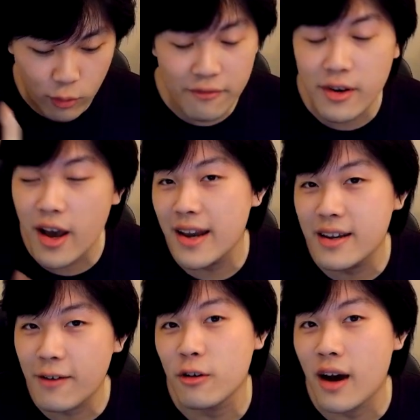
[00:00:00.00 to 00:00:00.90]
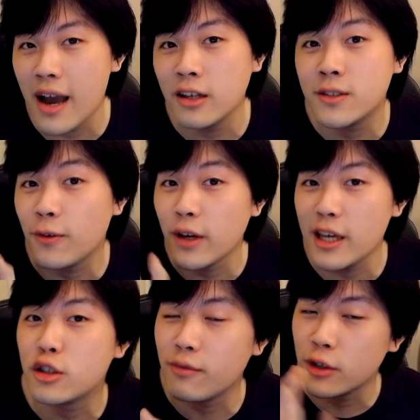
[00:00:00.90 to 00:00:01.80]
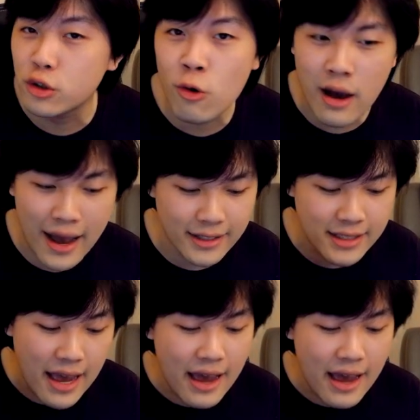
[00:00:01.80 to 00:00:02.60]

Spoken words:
with 9 different islands for each of the straw hats,